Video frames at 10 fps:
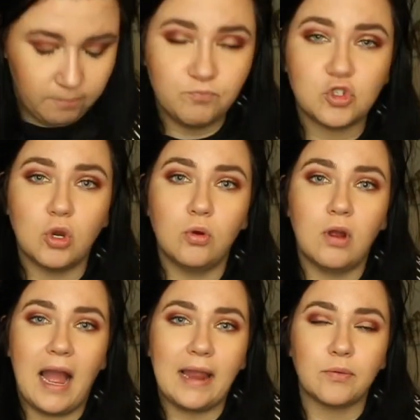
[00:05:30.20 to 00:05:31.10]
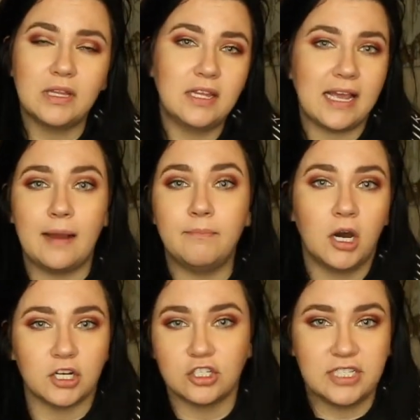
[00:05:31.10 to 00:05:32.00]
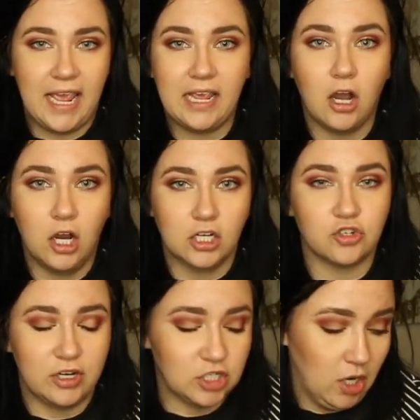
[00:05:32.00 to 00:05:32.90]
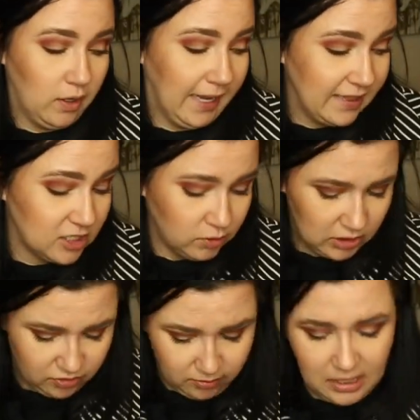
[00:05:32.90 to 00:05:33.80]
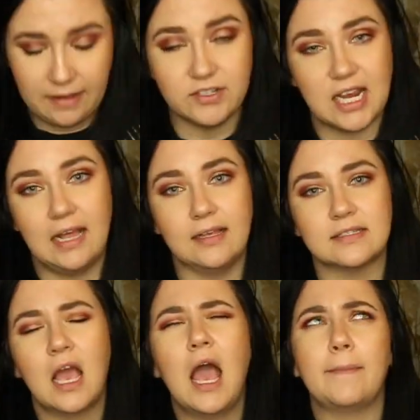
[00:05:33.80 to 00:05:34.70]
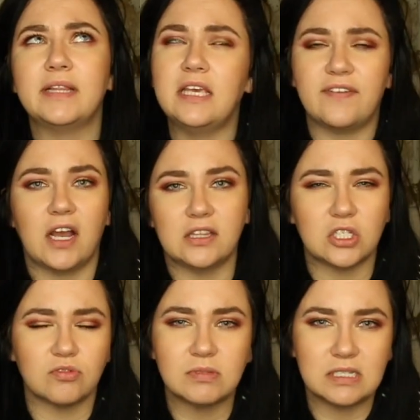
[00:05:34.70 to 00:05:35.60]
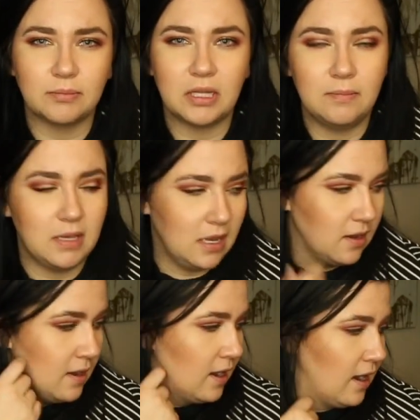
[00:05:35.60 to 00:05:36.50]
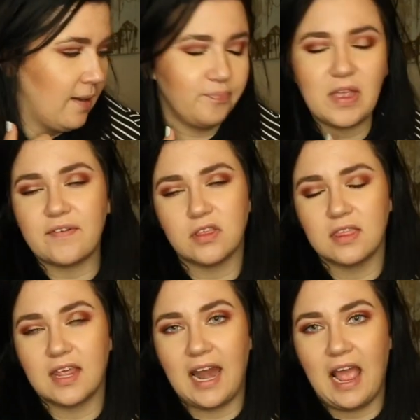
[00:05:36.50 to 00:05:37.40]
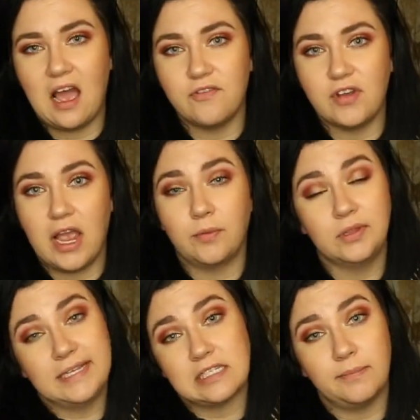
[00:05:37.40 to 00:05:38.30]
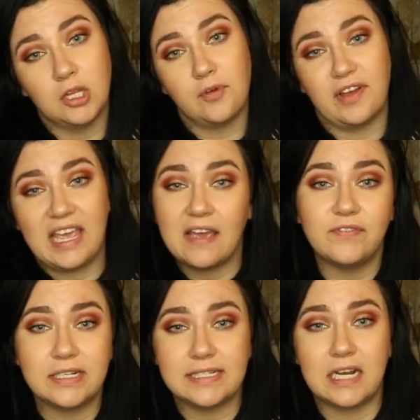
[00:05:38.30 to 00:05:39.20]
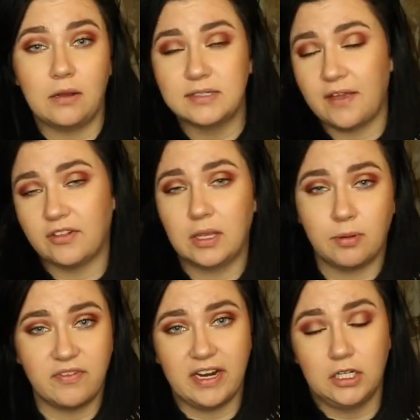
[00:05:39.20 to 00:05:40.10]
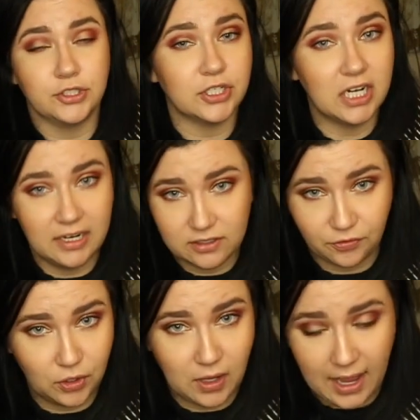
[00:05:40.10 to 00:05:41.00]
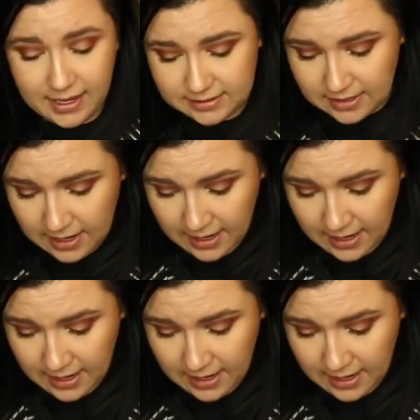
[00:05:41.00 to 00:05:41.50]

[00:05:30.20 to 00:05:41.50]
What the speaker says: So I really like a modern take on a trench coat. Again, this one is from Lavish Alice. I believe I got this from Simply Be. Everything that I have, I will link down below. If I can't find it, I will definitely provide alternatives for you guys.